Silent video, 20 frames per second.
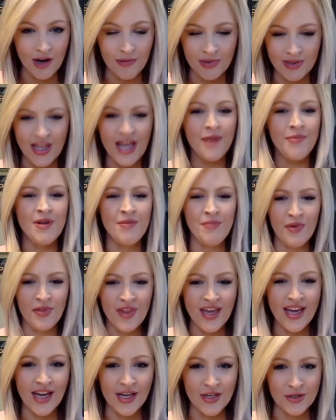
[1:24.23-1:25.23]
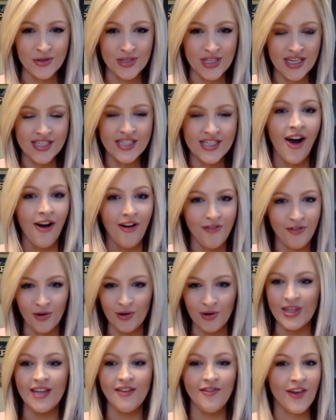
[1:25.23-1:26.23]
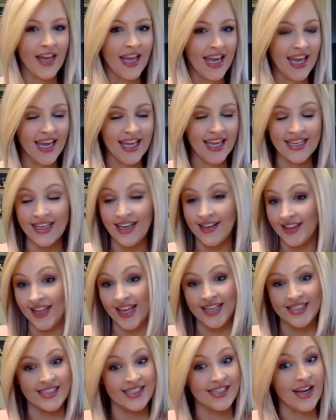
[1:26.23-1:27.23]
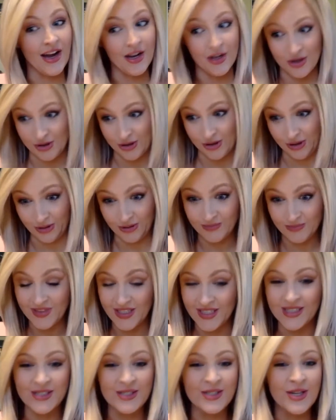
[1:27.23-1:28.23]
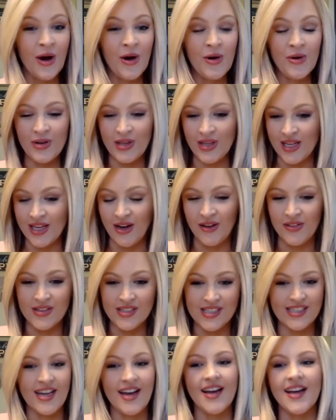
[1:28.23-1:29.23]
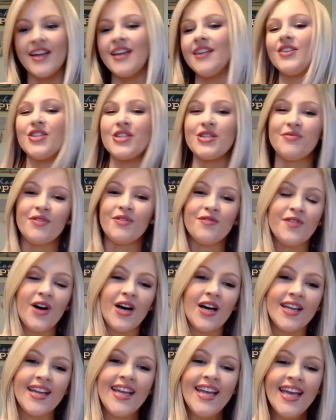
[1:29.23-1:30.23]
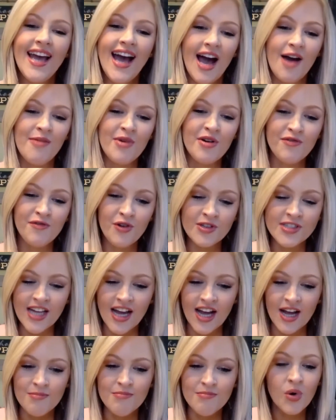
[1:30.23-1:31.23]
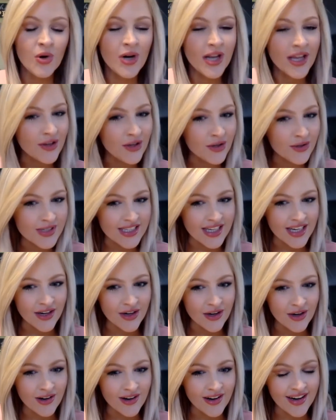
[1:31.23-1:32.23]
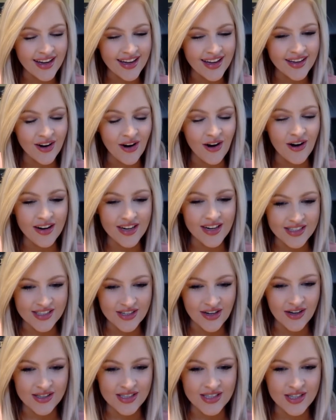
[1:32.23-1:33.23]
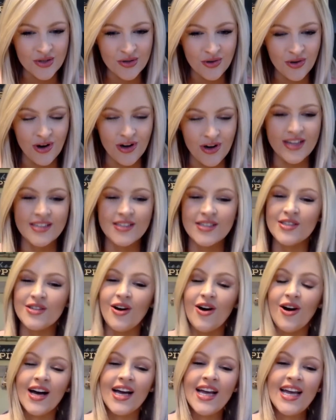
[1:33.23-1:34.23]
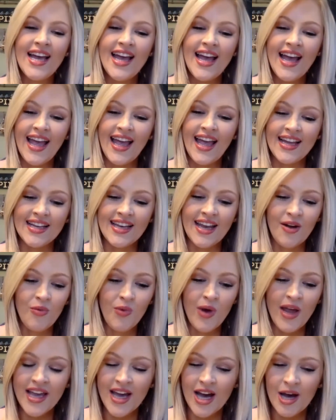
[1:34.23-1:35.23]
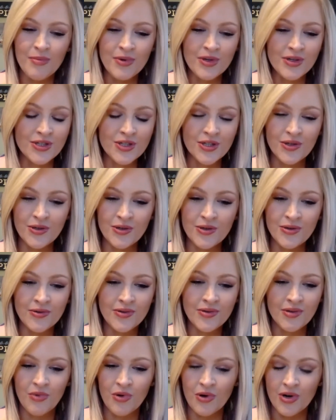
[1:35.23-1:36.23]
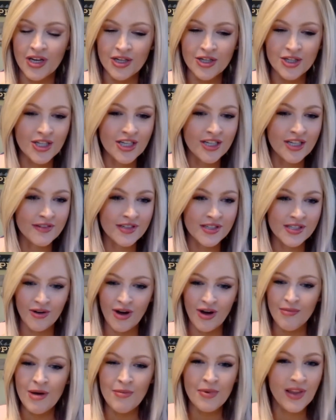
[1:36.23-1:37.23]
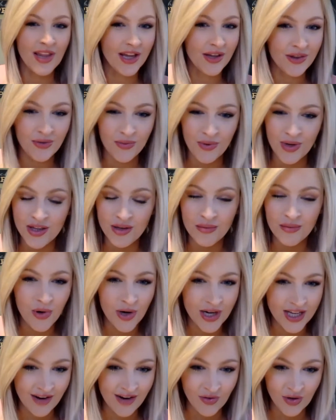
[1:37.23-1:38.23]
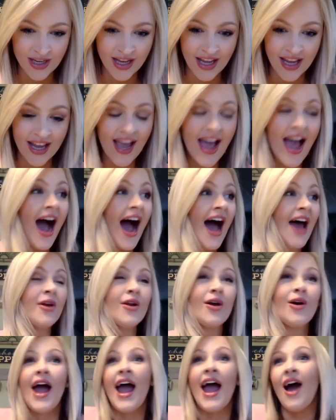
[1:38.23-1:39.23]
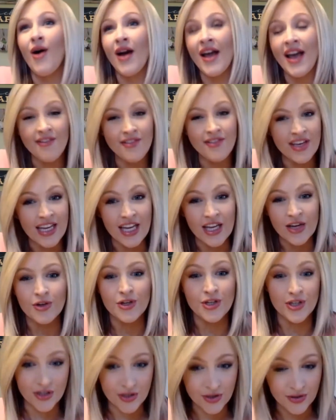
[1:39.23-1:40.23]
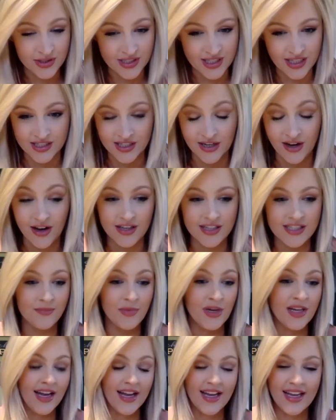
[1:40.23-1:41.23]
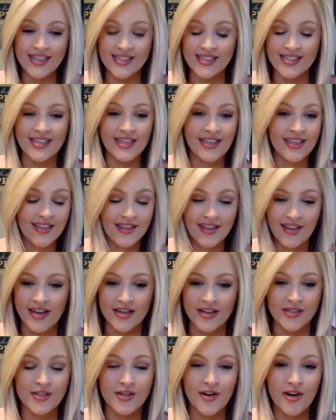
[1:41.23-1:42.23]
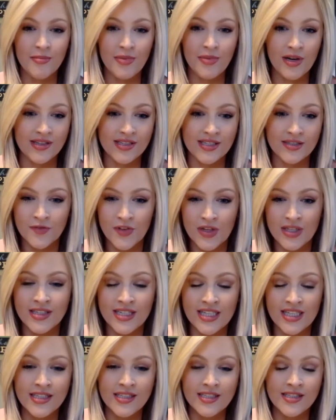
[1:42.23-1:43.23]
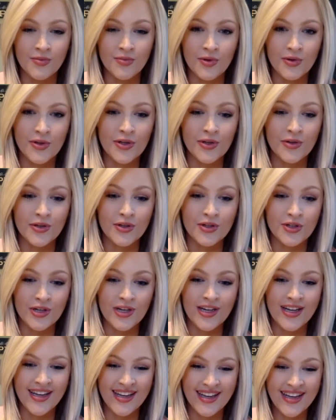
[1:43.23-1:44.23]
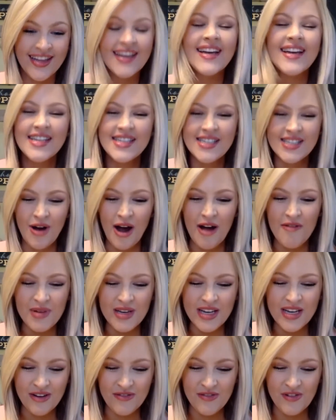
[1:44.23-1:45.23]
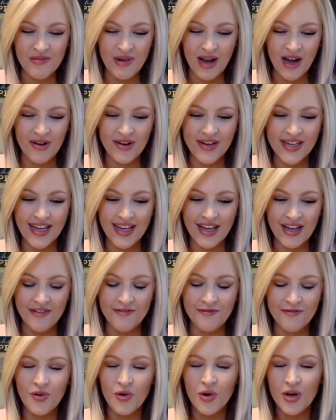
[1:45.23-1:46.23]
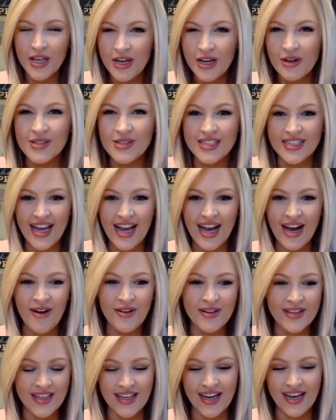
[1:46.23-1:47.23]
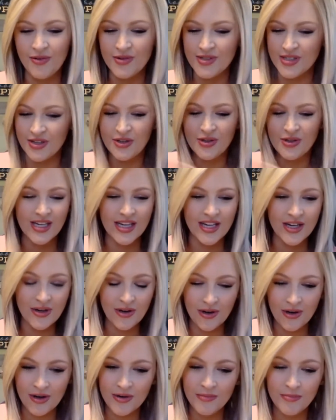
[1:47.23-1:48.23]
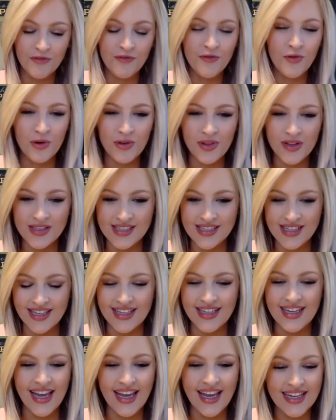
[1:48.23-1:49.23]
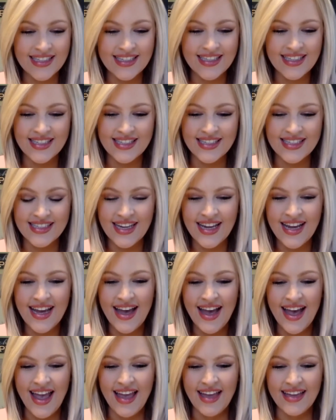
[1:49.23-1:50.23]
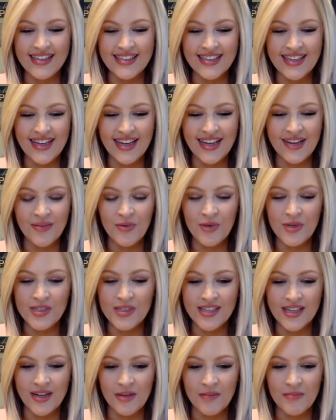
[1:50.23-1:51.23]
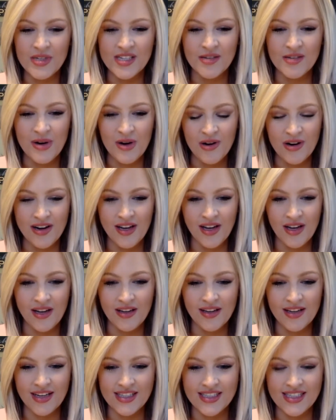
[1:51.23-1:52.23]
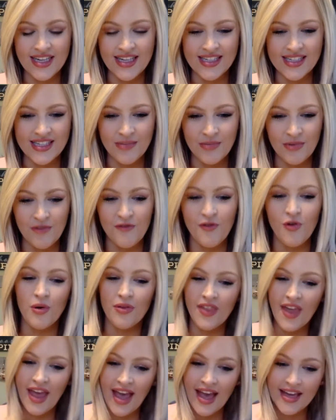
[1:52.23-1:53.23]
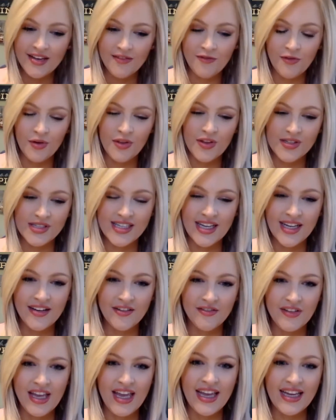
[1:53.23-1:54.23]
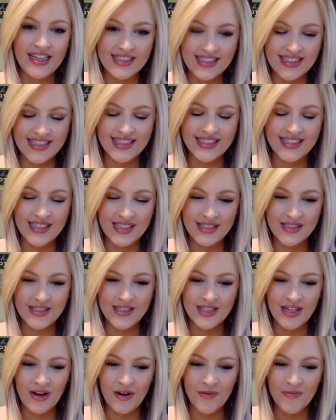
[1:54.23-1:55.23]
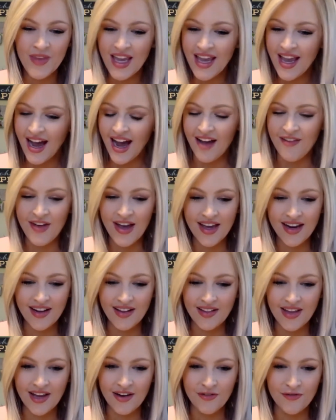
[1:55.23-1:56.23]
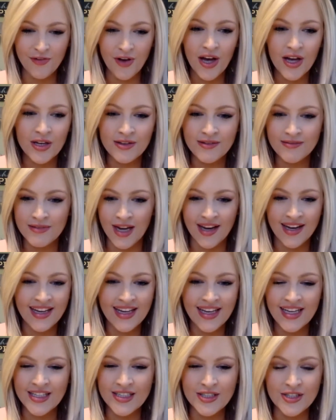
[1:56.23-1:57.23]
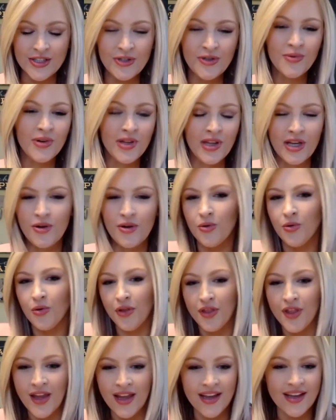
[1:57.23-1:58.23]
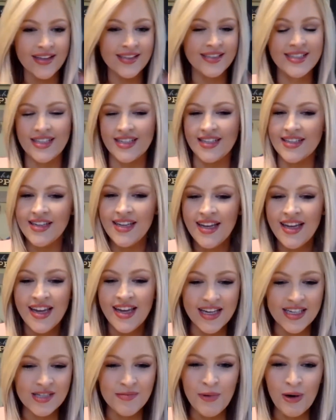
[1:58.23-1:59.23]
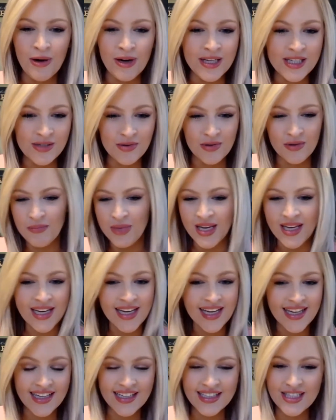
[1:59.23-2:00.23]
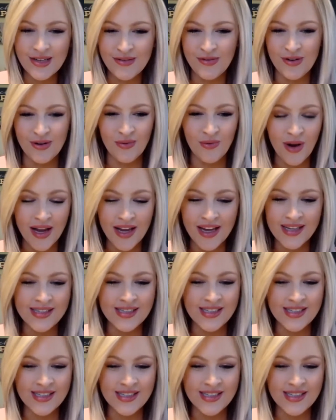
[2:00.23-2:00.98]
A lot of people think I do TikTok for a living, and that's not true. It's totally on the side, just for fun. I'm a full-time morning news anchor in Arkansas, Central Arkansas, and I wake up and do the morning shift, so I'm up at like 3 a.m. every day. I don't know how I have any energy to do the TikToks, but I guess a lot of Starbucks Ventis will do the trick. So I've been here for about 4 years now, and then I was a news anchor before this in Kansas, and was a Miss America contestant before that for the state of Kansas. And so I've had a lot of fun kind of getting to do really cool things and experience with media in different ways.